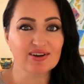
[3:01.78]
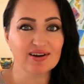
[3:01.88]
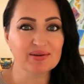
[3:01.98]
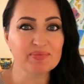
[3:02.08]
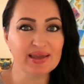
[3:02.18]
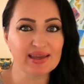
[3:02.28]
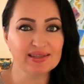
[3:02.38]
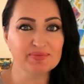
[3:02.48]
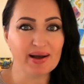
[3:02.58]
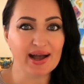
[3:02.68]
are
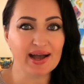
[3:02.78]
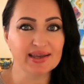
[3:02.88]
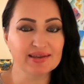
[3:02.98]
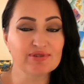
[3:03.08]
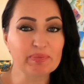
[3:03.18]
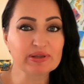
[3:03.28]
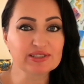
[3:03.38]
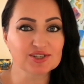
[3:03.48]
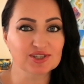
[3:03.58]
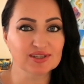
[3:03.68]
made by
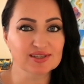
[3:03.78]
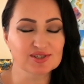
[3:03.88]
repetition.